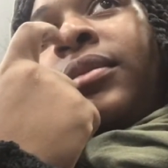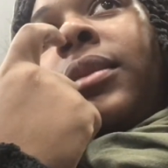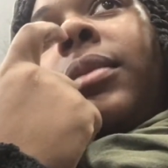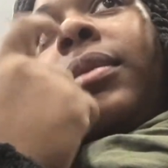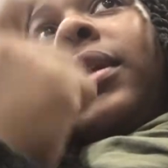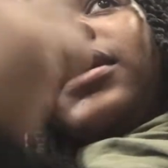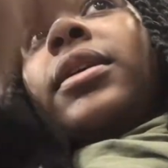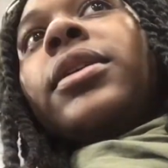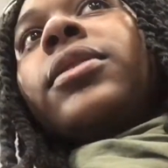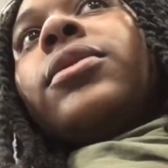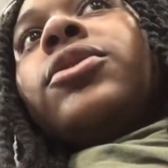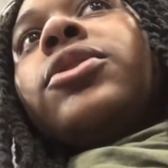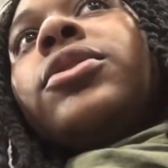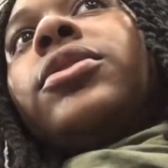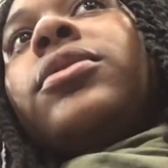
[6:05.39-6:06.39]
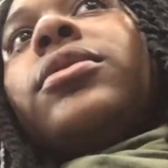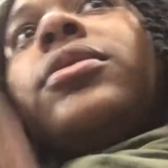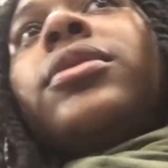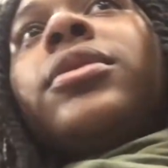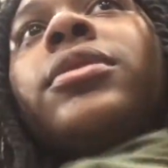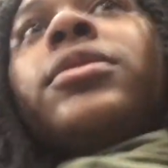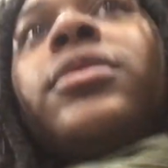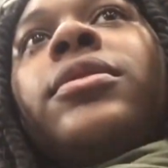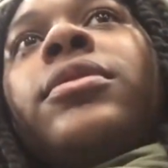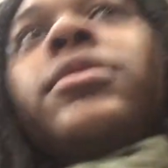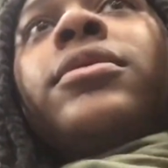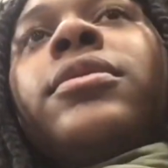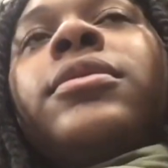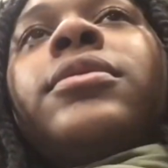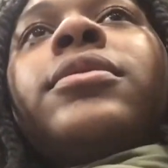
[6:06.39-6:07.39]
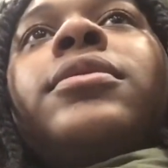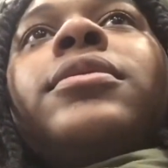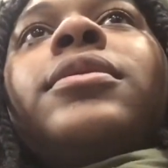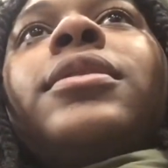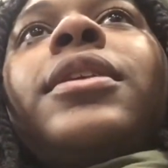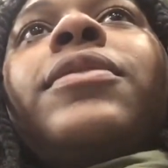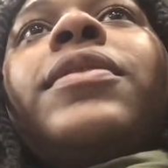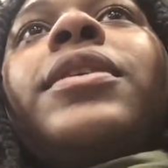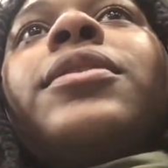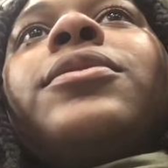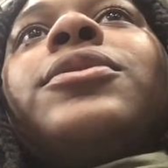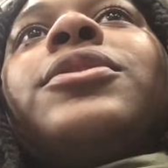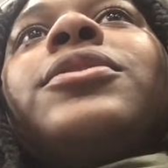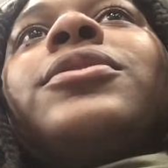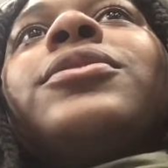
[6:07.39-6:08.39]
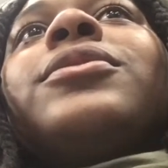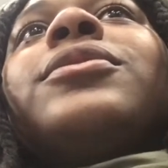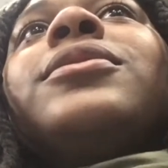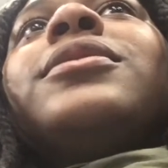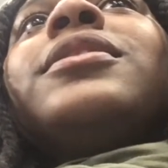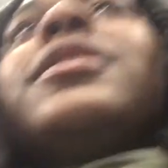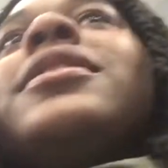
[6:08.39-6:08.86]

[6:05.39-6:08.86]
But look at the Gucci shoes. They fake Gucci shoes.